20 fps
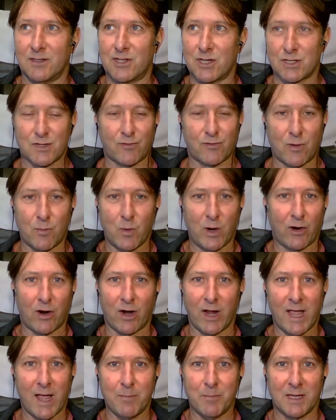just from
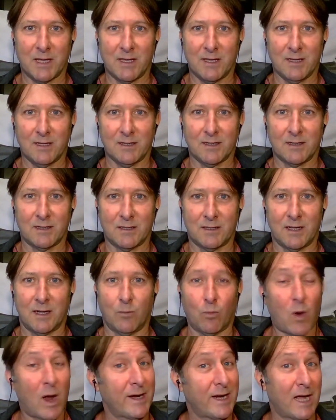where I am here,
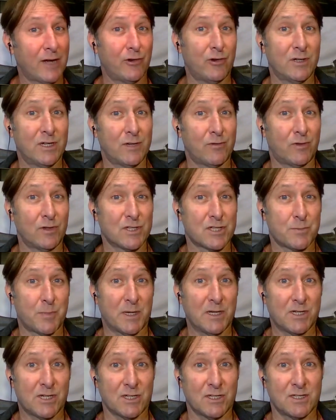100 different
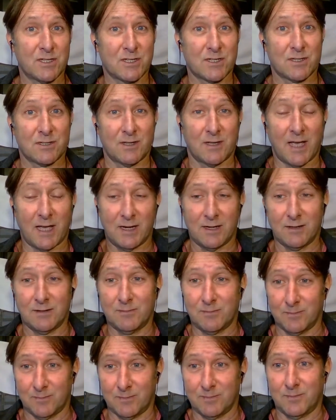species.
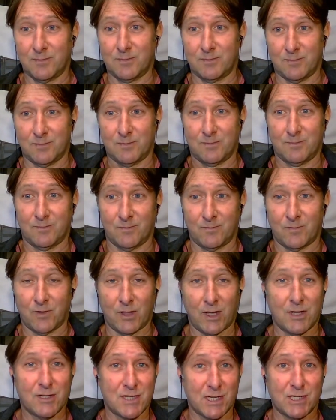And
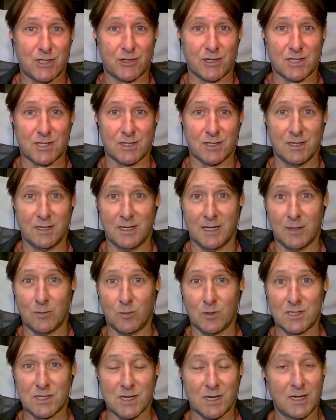for those interested,
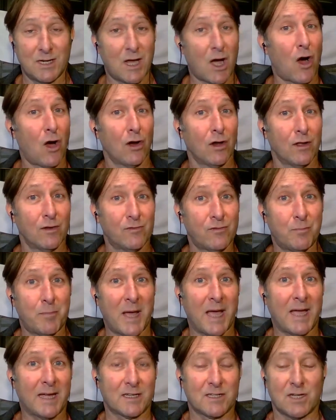it was an
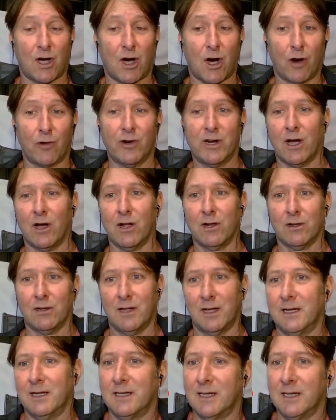olive-backed oriole.